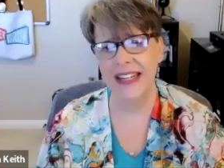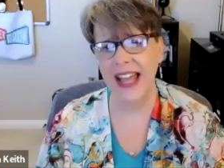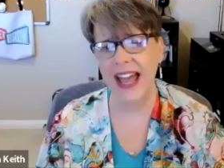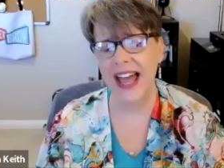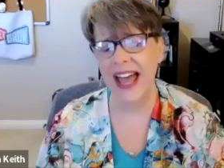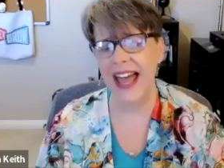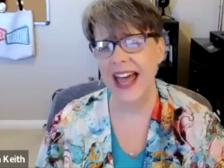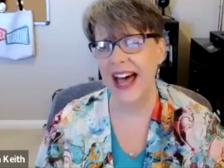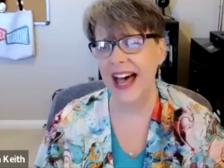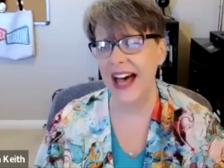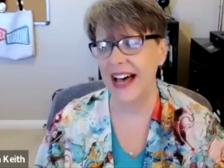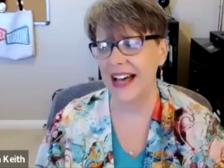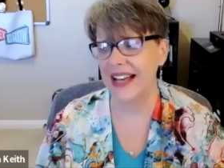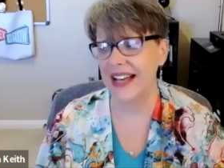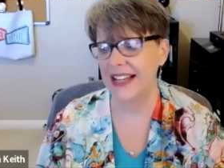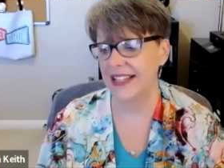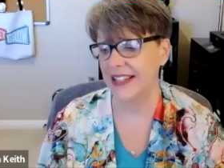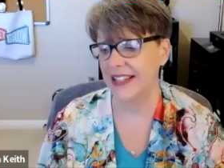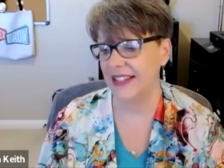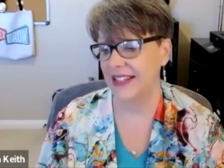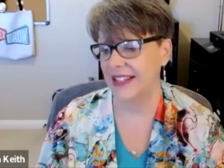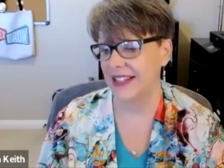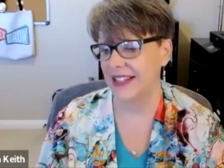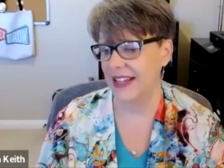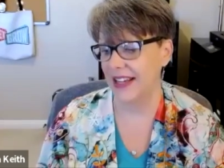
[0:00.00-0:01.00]

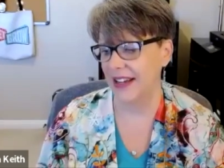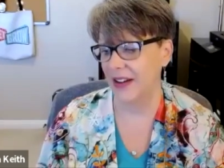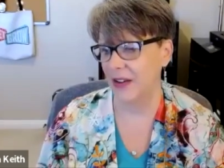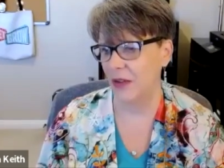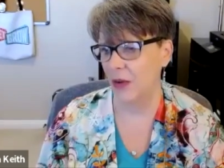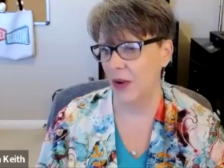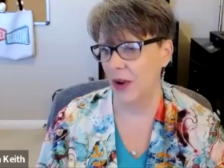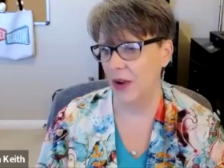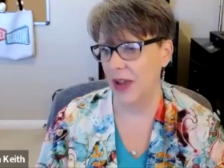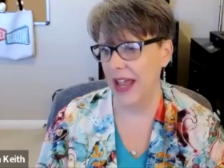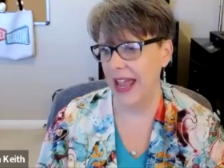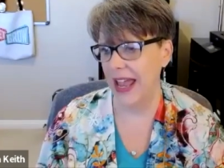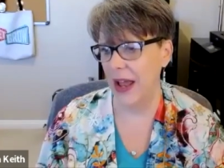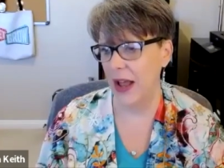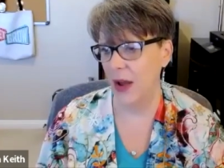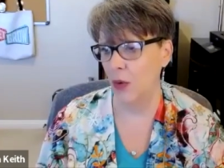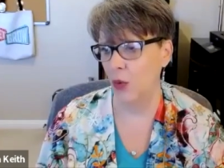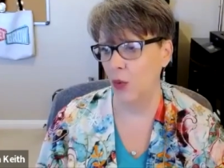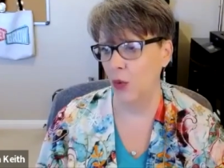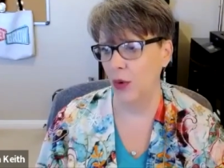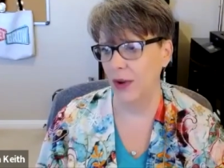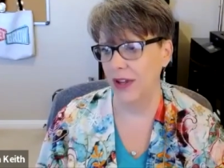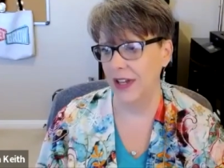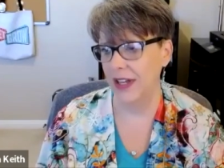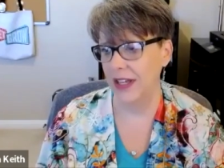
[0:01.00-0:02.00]
And
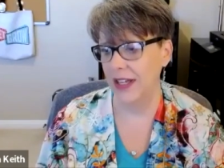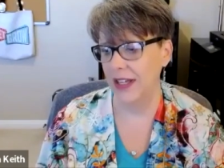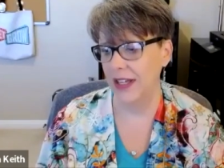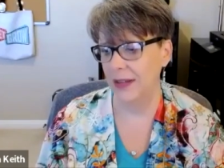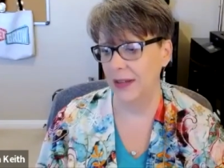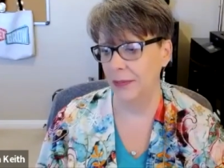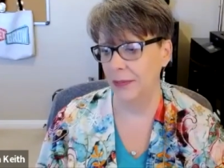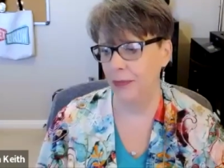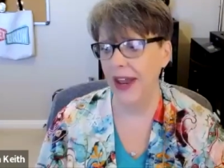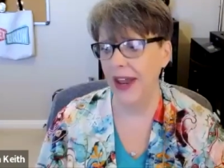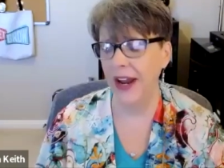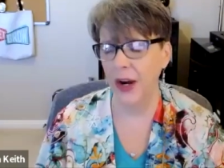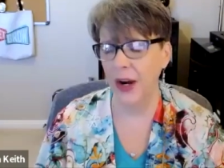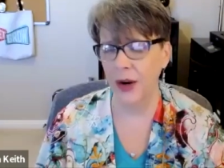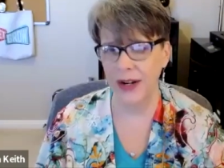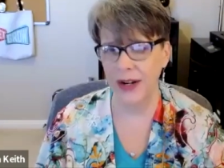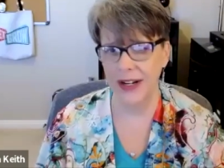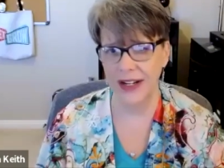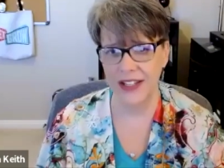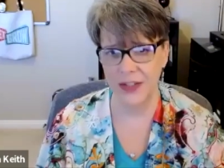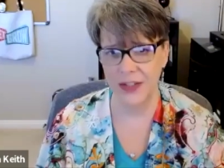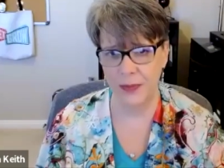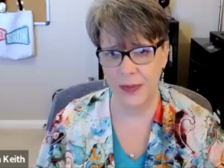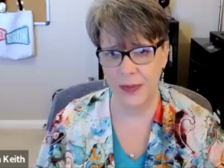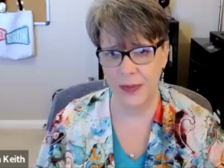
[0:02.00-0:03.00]
we
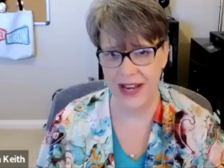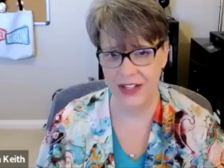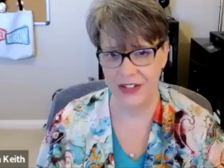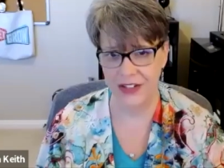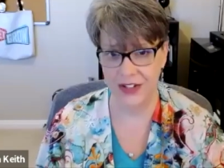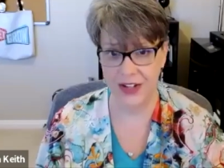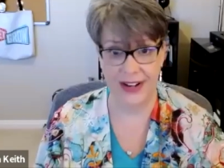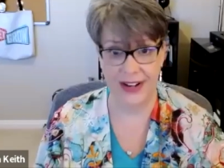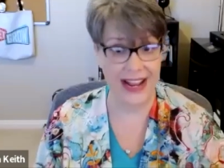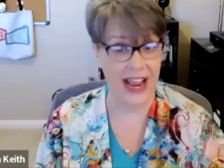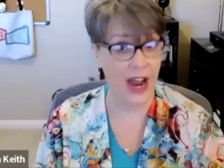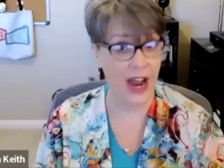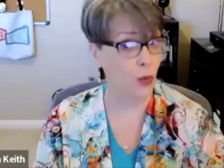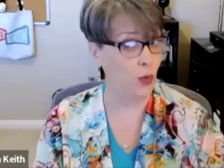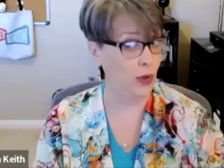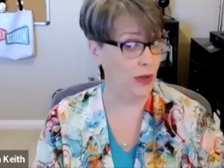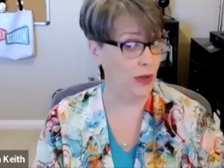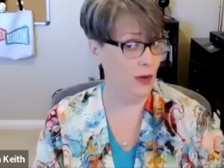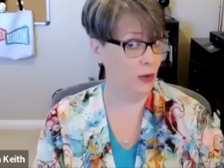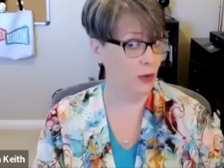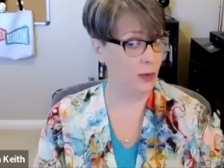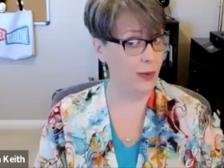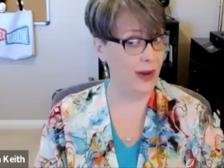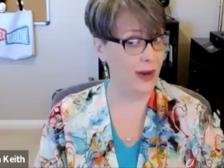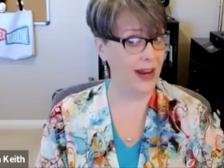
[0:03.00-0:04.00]
parent based on how we
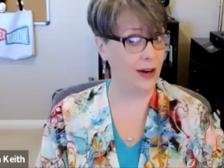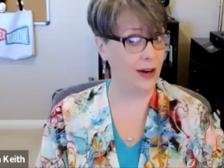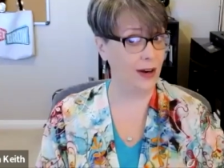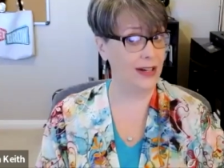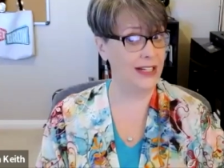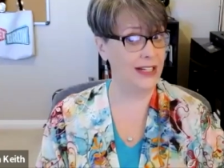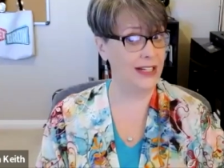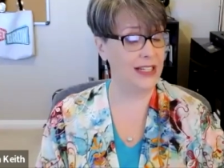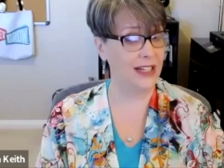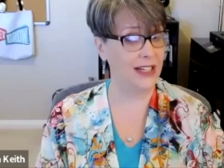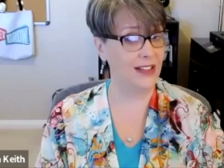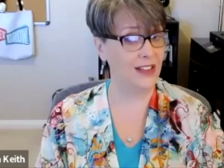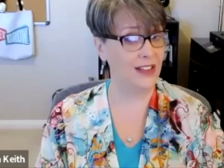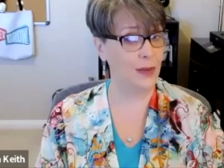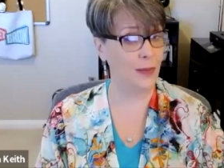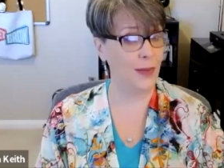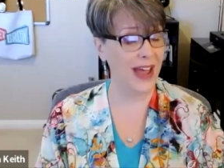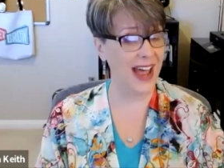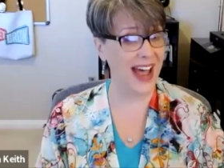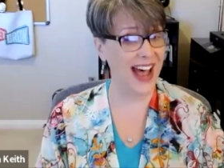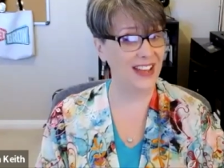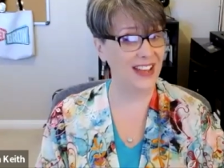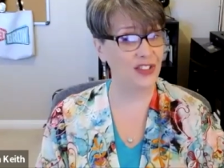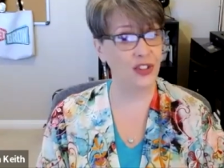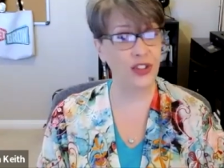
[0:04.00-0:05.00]
were parented in the
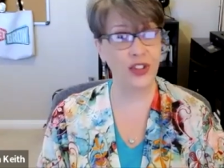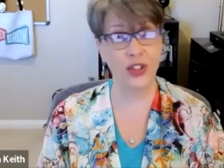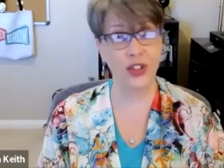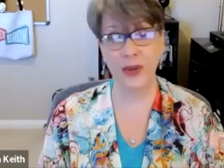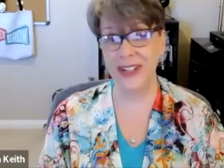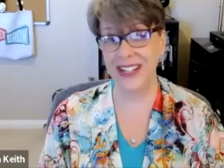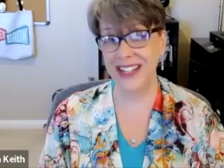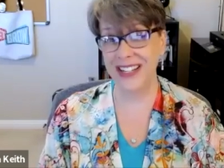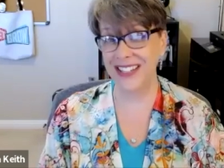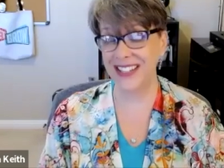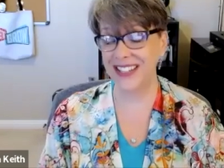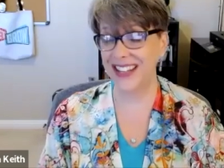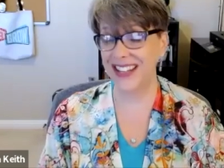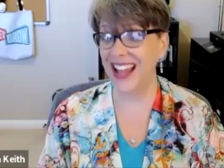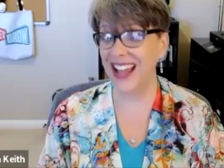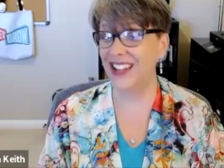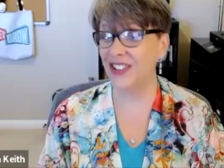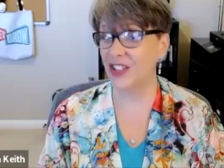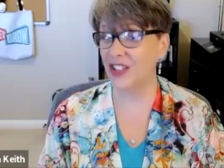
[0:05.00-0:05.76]
past to an extent,